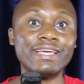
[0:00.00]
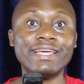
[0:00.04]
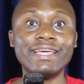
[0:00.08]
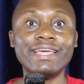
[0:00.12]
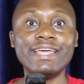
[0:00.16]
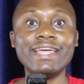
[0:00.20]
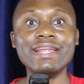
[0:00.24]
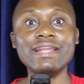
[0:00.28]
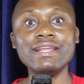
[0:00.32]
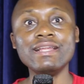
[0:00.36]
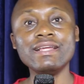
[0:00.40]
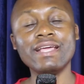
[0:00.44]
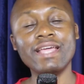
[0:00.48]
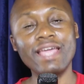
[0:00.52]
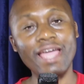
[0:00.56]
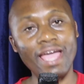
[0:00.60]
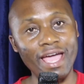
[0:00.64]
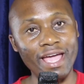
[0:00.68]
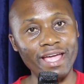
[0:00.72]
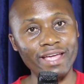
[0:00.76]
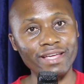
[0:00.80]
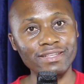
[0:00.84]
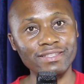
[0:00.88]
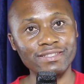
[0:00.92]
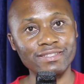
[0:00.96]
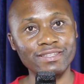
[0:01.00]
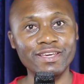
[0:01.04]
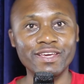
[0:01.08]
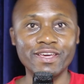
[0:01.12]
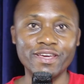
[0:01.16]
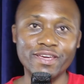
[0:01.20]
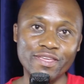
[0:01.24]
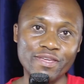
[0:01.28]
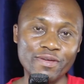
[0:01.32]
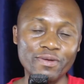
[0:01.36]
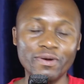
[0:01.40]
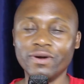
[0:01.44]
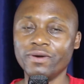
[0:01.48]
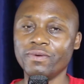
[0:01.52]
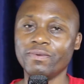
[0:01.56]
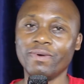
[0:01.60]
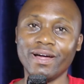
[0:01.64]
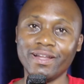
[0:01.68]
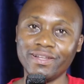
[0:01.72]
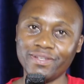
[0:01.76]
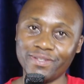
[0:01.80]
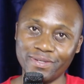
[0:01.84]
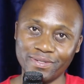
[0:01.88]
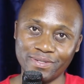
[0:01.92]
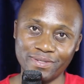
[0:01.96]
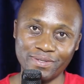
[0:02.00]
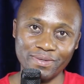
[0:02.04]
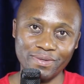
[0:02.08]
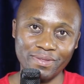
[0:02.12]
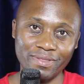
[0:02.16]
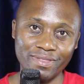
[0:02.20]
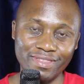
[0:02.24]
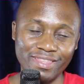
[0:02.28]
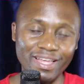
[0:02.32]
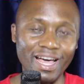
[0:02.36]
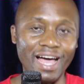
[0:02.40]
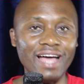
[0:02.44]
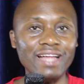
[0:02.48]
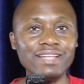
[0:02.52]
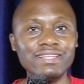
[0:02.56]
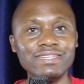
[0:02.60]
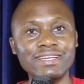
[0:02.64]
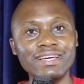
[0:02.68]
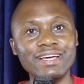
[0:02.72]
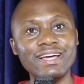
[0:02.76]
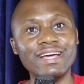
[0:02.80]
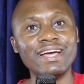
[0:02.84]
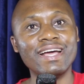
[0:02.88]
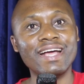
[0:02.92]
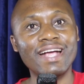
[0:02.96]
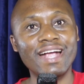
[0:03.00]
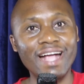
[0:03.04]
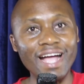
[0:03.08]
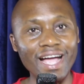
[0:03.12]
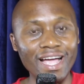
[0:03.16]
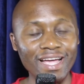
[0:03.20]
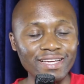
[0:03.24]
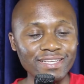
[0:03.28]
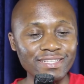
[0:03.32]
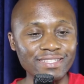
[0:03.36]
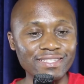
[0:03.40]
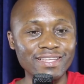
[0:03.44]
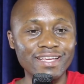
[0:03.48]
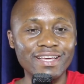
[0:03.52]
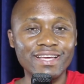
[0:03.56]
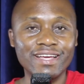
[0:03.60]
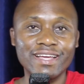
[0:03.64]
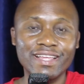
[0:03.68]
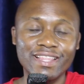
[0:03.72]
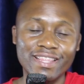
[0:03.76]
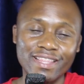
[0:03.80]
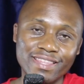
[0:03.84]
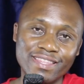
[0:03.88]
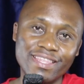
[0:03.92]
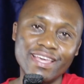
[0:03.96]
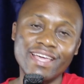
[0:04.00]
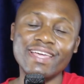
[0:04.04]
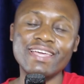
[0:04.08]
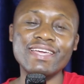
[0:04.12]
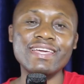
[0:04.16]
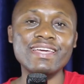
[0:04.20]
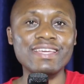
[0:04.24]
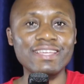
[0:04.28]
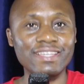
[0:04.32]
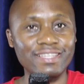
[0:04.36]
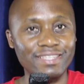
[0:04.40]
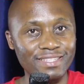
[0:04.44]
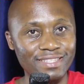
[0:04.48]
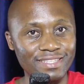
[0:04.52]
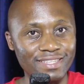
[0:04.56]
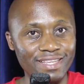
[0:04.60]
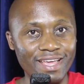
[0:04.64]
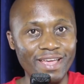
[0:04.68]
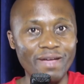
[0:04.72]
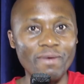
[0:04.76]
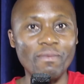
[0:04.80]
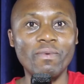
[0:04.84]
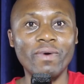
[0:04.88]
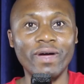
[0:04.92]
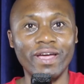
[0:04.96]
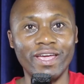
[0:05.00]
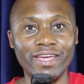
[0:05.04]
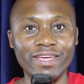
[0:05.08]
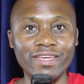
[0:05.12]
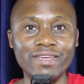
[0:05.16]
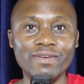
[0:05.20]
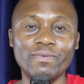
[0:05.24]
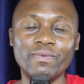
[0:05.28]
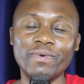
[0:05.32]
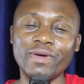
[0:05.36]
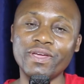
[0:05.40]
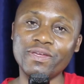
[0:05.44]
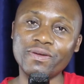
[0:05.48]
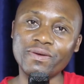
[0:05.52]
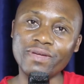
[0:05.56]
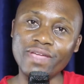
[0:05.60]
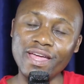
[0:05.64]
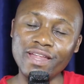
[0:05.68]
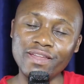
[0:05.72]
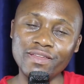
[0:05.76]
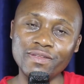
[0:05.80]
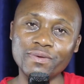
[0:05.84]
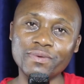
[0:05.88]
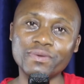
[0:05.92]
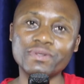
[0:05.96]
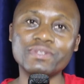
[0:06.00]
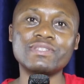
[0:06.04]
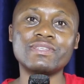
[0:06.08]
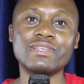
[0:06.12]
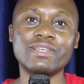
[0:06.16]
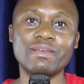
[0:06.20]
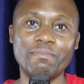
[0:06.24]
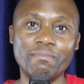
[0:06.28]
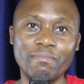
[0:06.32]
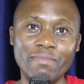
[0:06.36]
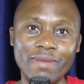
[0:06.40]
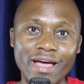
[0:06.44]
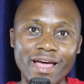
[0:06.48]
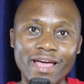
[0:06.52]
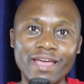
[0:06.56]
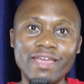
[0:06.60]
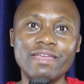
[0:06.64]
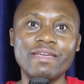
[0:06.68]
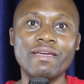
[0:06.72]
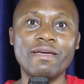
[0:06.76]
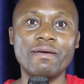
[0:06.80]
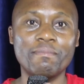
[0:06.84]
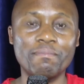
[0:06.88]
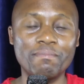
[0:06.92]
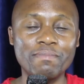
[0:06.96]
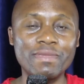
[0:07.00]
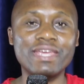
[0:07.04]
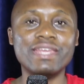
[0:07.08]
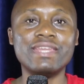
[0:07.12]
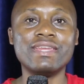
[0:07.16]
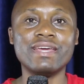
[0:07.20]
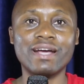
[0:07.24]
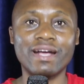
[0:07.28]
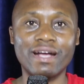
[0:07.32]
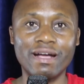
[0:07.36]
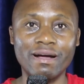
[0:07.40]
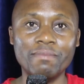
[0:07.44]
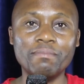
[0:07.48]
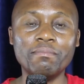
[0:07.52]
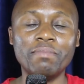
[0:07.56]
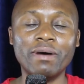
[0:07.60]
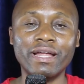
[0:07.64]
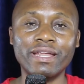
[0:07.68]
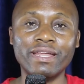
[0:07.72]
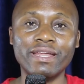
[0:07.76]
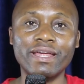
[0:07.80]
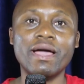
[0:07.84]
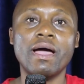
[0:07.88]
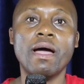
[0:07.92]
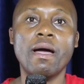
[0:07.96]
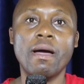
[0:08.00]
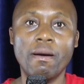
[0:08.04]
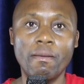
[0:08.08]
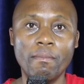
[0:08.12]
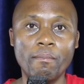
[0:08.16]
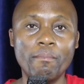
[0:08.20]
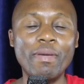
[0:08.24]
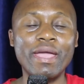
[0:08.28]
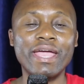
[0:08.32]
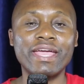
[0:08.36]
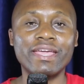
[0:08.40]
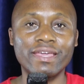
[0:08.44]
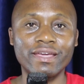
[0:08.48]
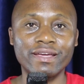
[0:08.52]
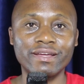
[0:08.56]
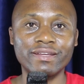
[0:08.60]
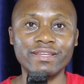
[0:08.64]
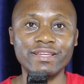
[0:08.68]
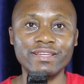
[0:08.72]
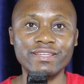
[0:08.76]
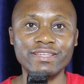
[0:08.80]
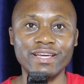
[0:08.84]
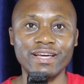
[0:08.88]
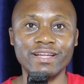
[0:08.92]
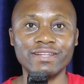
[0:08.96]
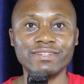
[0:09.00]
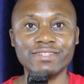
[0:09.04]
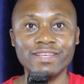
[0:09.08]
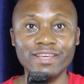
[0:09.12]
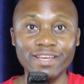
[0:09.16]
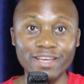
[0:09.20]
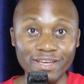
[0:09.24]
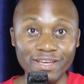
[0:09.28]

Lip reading: In case you don't want to do that, guys, there is a way where you can use my media company banking details